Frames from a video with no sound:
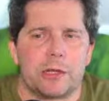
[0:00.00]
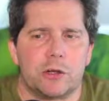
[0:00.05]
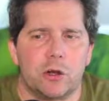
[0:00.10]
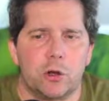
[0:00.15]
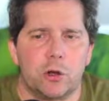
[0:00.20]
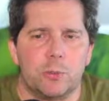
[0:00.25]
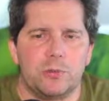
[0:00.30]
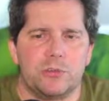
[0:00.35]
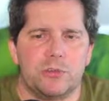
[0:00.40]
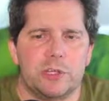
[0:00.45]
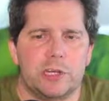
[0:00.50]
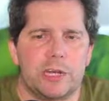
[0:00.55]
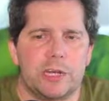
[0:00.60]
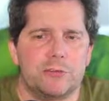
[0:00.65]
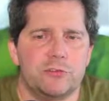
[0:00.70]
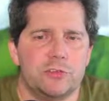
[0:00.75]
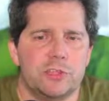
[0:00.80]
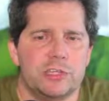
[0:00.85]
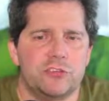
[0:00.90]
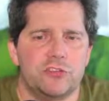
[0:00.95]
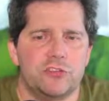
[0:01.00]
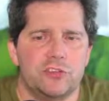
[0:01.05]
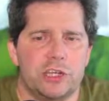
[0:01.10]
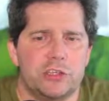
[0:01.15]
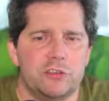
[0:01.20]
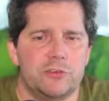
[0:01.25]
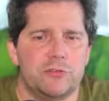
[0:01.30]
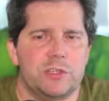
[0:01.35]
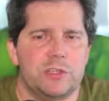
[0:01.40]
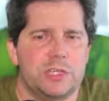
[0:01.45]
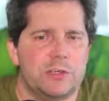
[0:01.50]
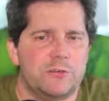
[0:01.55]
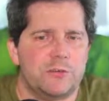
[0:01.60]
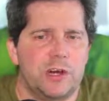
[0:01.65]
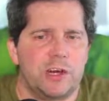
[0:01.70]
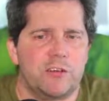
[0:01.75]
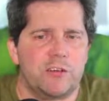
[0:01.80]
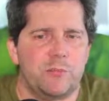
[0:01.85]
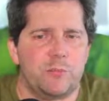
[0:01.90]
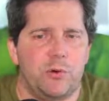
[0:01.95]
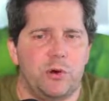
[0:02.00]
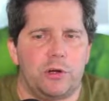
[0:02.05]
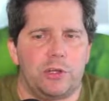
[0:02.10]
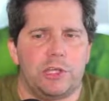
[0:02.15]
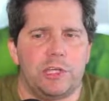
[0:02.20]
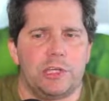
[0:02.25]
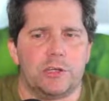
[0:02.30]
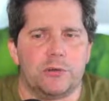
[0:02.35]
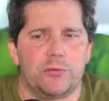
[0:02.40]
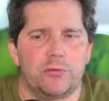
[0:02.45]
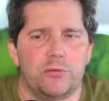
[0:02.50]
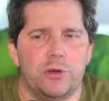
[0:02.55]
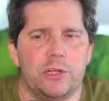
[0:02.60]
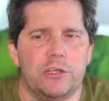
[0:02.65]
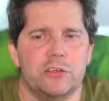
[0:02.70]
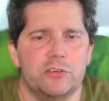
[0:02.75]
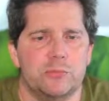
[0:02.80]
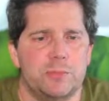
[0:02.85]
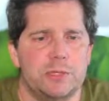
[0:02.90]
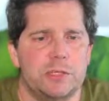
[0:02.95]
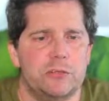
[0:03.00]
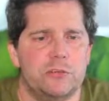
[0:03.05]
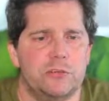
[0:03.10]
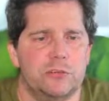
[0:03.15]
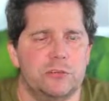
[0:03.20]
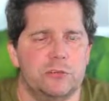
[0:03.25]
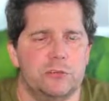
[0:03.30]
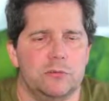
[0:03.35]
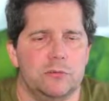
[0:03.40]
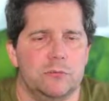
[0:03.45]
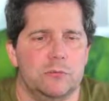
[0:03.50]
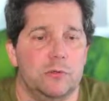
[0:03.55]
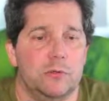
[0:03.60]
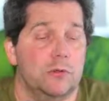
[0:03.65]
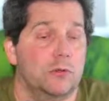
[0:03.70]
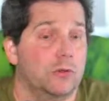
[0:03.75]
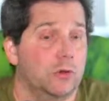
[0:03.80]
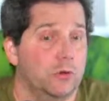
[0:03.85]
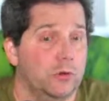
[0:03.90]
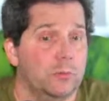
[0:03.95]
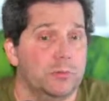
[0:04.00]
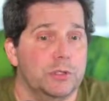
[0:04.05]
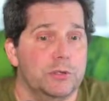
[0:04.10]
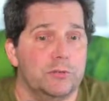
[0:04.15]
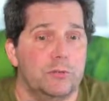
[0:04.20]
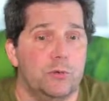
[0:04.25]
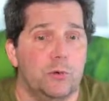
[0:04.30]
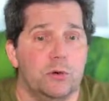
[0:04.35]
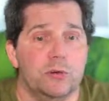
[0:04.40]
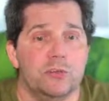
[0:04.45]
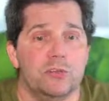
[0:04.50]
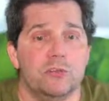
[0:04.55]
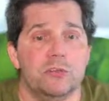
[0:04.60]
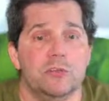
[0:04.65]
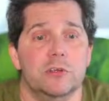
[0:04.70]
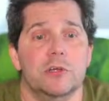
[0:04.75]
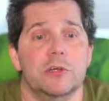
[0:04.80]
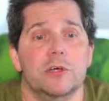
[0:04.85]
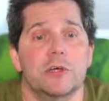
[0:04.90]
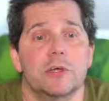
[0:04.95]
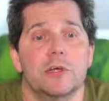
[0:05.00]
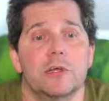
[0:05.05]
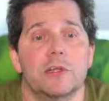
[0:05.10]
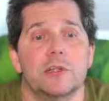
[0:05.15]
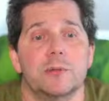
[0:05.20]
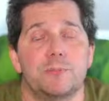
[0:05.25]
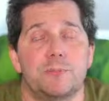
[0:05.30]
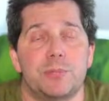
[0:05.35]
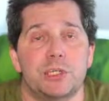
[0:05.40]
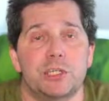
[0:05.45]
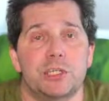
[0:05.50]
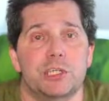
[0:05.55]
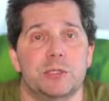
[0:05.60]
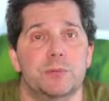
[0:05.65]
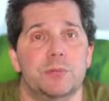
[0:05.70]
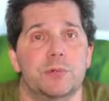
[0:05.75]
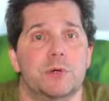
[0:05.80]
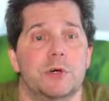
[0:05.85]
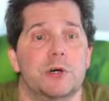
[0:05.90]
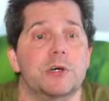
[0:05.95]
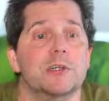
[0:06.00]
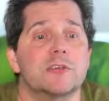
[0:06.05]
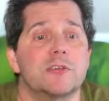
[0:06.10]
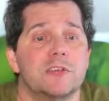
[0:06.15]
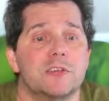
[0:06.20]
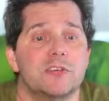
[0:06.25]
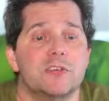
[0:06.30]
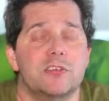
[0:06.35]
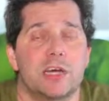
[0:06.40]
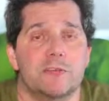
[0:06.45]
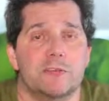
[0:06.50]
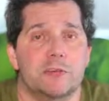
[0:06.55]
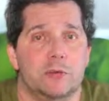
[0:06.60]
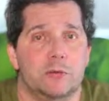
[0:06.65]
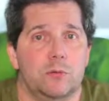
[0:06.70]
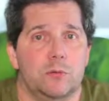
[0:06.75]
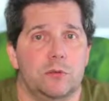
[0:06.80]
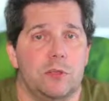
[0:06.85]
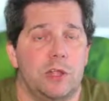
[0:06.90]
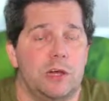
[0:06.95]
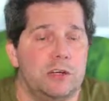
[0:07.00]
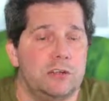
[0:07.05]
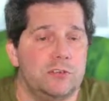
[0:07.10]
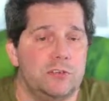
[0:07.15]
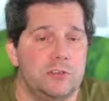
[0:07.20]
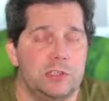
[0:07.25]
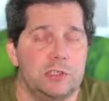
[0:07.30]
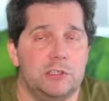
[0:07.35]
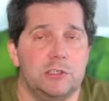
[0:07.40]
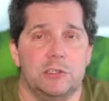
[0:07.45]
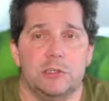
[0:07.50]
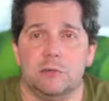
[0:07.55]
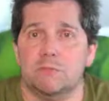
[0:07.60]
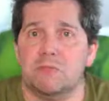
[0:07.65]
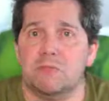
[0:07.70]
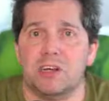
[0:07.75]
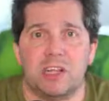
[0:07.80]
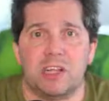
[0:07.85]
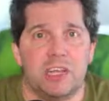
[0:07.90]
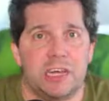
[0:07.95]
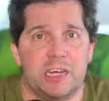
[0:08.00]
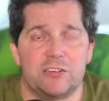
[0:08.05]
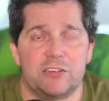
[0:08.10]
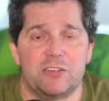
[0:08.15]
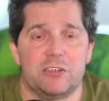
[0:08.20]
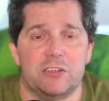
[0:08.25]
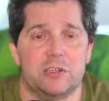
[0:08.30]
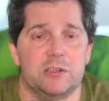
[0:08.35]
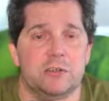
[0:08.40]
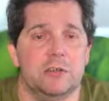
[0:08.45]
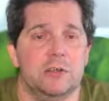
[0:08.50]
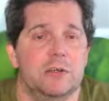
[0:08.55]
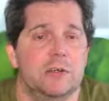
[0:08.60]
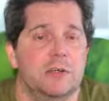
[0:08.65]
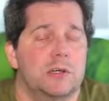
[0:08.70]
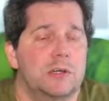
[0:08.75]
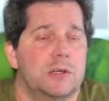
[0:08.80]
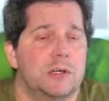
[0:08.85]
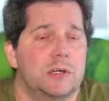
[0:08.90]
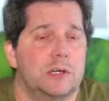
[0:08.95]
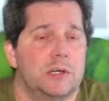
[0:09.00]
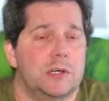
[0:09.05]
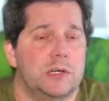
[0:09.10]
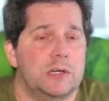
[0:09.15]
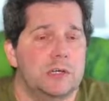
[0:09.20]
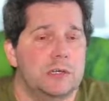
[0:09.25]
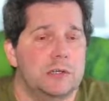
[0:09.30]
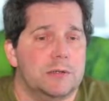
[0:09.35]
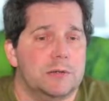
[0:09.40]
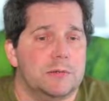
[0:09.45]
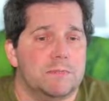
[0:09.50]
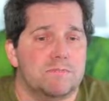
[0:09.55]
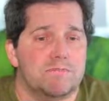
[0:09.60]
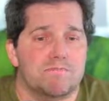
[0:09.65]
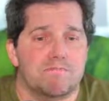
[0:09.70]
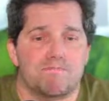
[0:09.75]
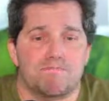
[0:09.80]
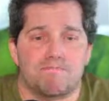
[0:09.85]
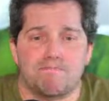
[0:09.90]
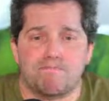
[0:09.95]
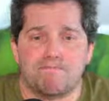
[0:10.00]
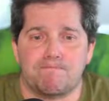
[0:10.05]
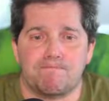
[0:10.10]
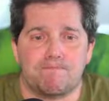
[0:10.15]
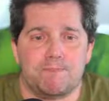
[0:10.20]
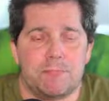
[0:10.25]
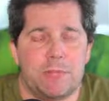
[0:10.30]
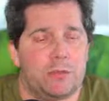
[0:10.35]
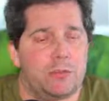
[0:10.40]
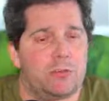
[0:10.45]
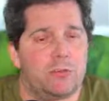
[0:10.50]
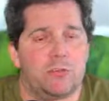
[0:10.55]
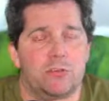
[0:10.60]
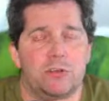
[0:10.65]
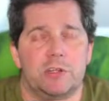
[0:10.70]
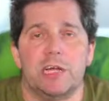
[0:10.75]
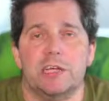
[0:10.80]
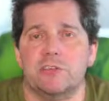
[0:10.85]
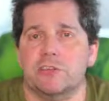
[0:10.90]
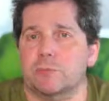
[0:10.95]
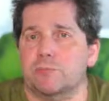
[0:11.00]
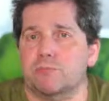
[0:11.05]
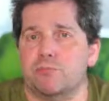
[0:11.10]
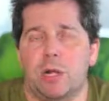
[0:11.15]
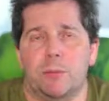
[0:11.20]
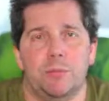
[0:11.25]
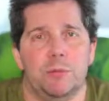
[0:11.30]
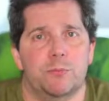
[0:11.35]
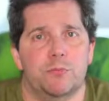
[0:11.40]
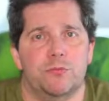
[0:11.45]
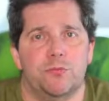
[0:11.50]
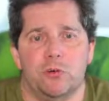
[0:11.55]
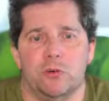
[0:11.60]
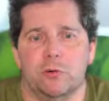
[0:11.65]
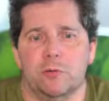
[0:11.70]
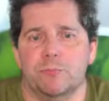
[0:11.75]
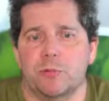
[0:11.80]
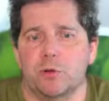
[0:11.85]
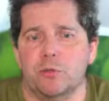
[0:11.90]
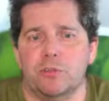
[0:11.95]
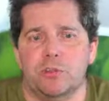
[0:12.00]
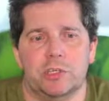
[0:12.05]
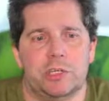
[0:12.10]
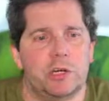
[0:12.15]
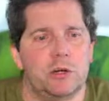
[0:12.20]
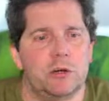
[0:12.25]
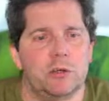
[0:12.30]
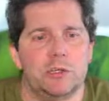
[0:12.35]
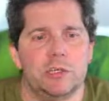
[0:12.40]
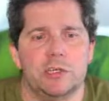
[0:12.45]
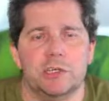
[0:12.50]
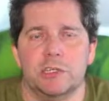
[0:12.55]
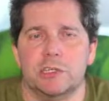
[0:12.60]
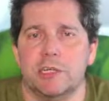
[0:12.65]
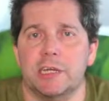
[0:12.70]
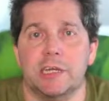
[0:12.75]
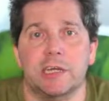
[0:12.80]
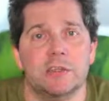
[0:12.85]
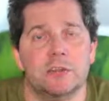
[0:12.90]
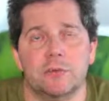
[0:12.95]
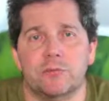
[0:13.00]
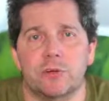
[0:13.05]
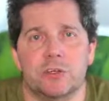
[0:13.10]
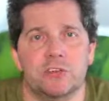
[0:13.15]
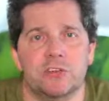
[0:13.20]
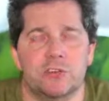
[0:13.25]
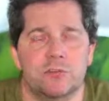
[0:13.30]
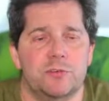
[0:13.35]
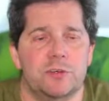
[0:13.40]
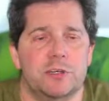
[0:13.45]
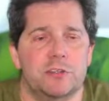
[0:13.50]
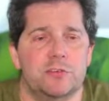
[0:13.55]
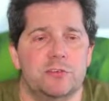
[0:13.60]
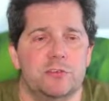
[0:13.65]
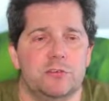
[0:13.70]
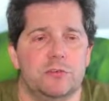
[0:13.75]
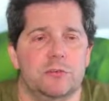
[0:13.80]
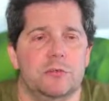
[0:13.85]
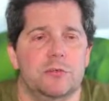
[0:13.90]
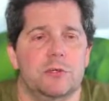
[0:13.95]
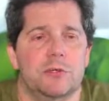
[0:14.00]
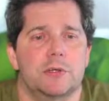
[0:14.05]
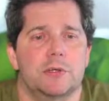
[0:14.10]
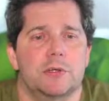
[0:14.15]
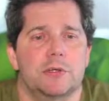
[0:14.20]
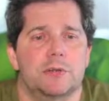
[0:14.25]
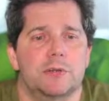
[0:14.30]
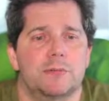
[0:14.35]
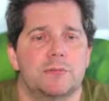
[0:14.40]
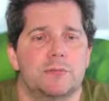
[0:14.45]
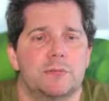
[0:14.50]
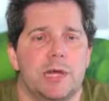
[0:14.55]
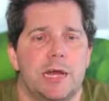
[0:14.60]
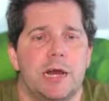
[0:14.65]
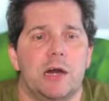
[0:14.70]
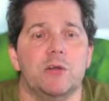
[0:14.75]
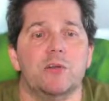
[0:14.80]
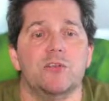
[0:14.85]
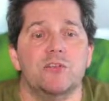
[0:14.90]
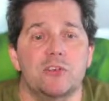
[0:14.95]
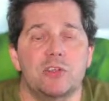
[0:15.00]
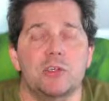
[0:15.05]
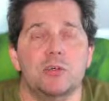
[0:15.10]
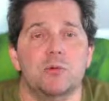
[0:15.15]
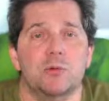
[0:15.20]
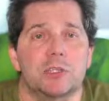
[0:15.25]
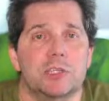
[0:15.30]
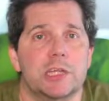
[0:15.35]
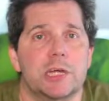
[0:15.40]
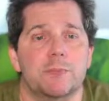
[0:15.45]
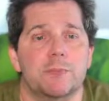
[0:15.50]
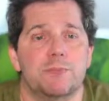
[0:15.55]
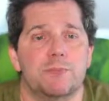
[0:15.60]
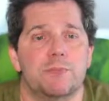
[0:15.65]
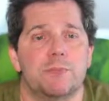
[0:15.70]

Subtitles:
hopes that after the exchange of the e5 pawn, he can free his pieces. Notably, of course, the bishop on d7, locked in a classic, this is a classic problem for both the Caro-Kann and the French defense. How to deal with that